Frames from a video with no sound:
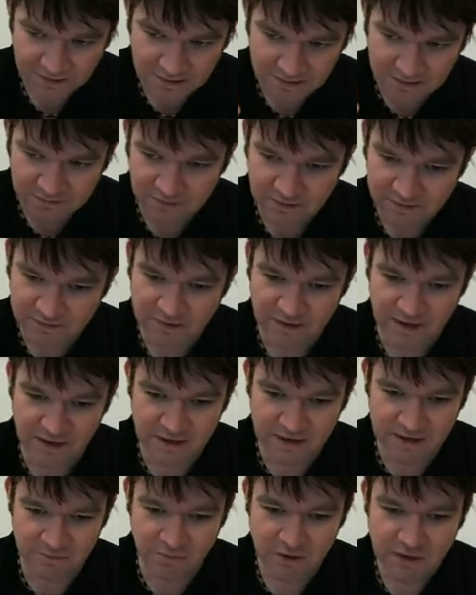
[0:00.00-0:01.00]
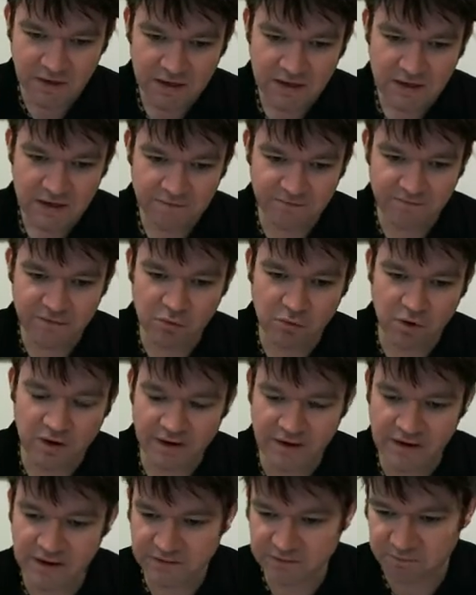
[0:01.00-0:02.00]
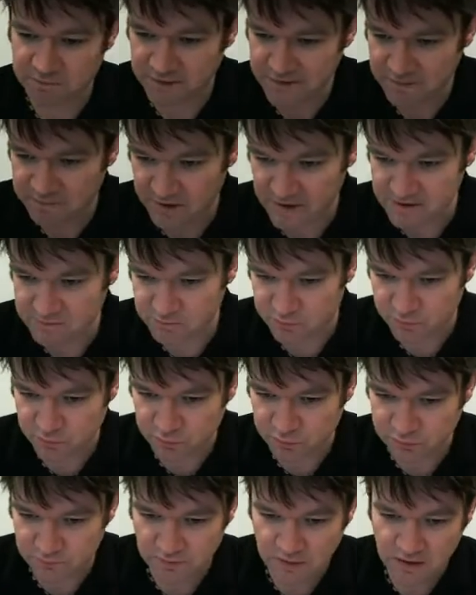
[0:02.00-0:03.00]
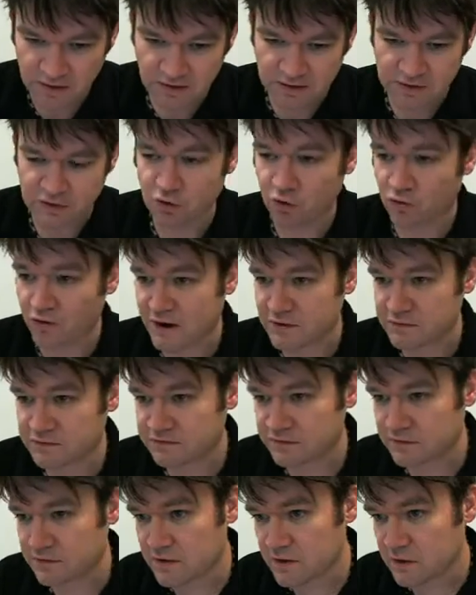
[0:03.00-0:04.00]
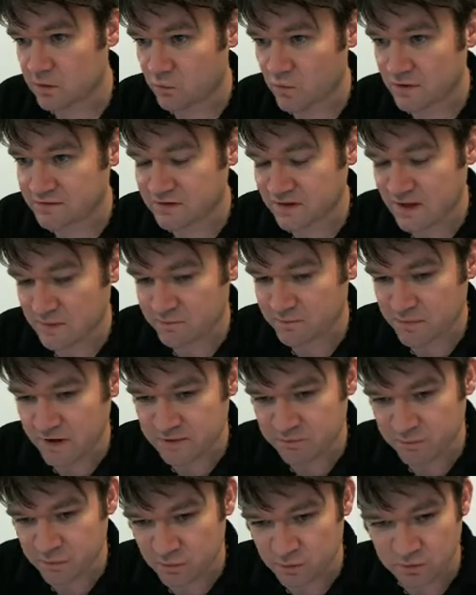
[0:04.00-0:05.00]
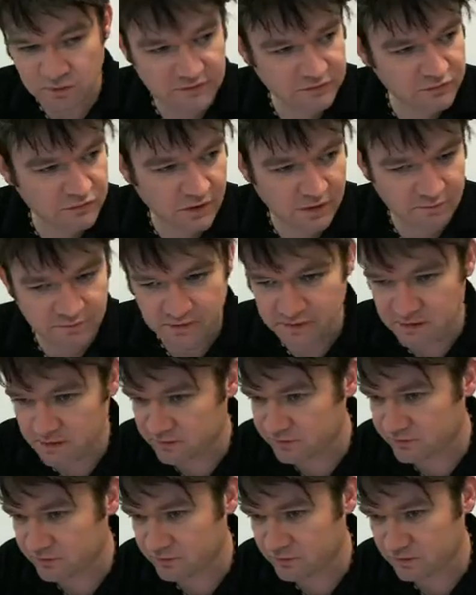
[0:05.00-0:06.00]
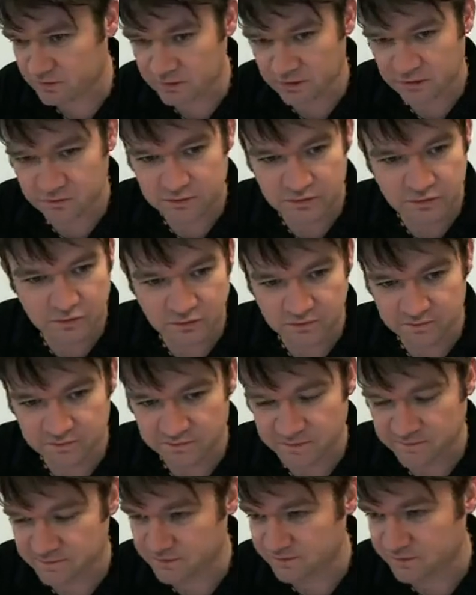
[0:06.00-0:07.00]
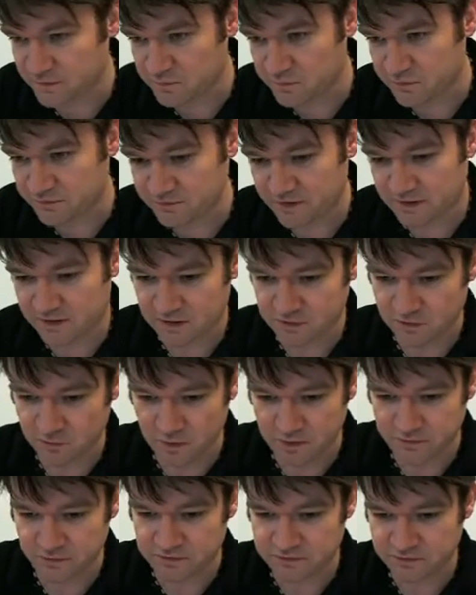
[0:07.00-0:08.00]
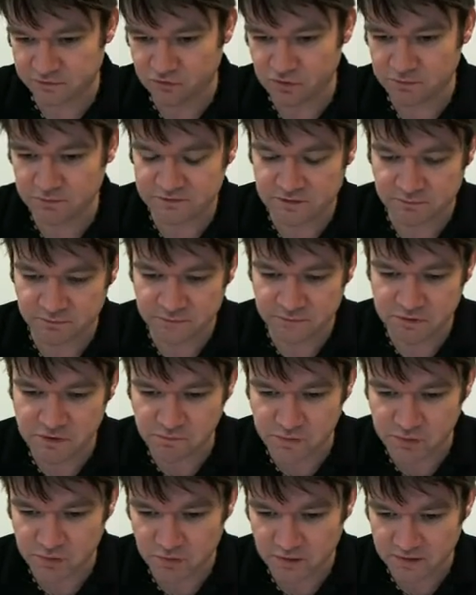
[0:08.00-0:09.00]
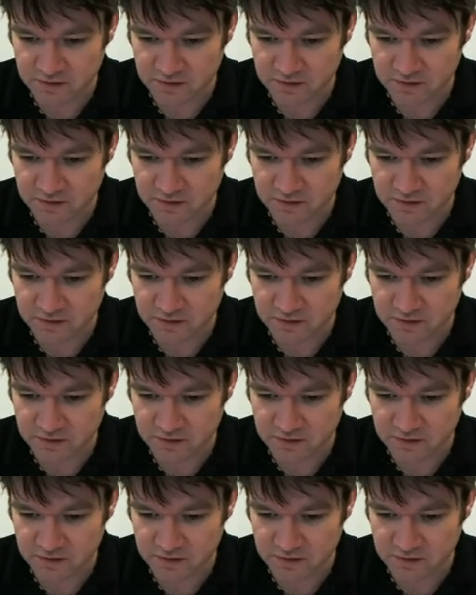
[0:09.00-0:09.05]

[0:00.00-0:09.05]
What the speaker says: In this game, if you are hit by a paintball, you're out. Whether that paintball is travelling at 250 foot per second, or whether it just dribbles up to your boot.